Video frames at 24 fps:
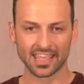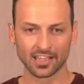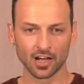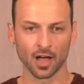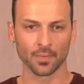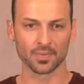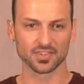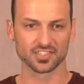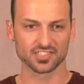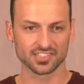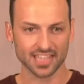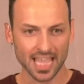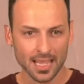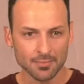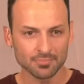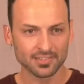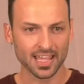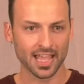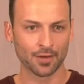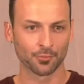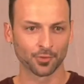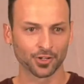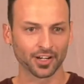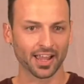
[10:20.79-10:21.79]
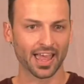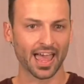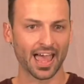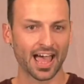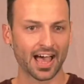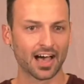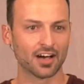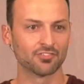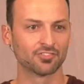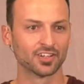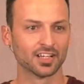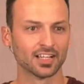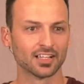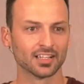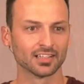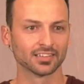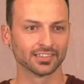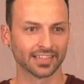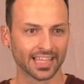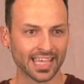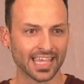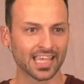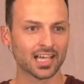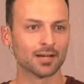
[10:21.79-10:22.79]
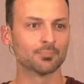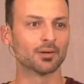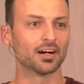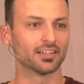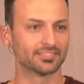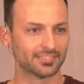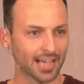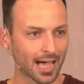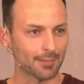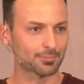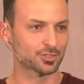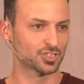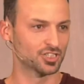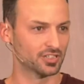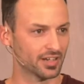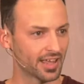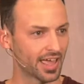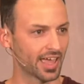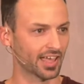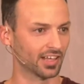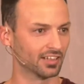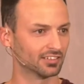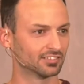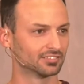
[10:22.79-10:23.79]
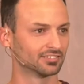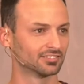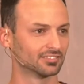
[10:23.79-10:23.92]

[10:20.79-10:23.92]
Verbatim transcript: on the same day, we're going to have Lamb Adoption Day.